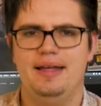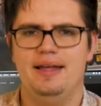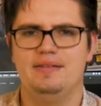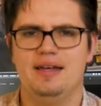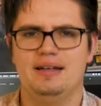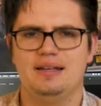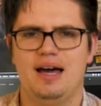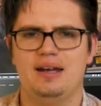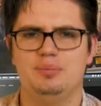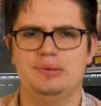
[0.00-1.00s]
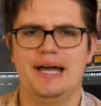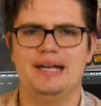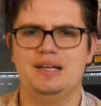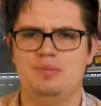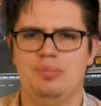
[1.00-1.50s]
and then kind of
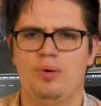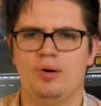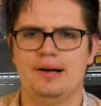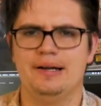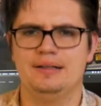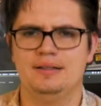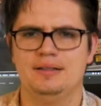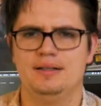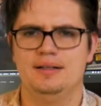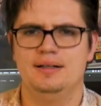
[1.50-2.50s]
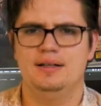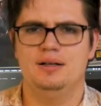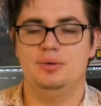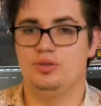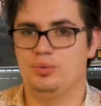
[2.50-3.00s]
bland and boring
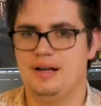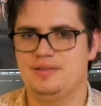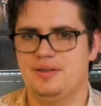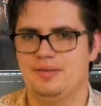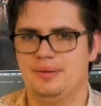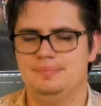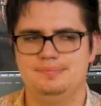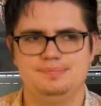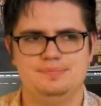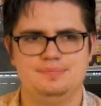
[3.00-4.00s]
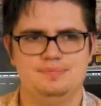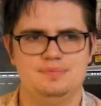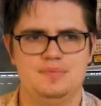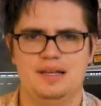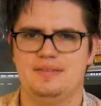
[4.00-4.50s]
with the rest of it.
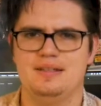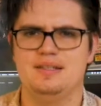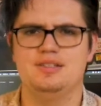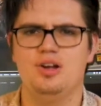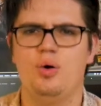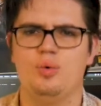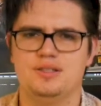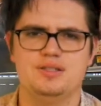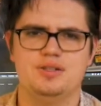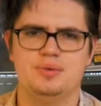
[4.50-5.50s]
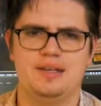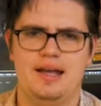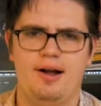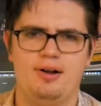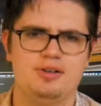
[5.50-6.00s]
Like, they didn't know what to do with the
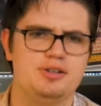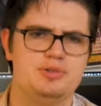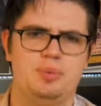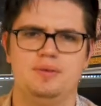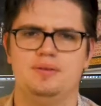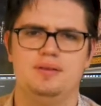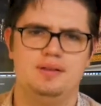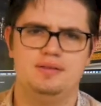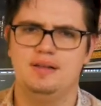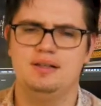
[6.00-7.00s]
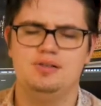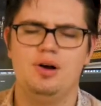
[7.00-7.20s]
characters, with the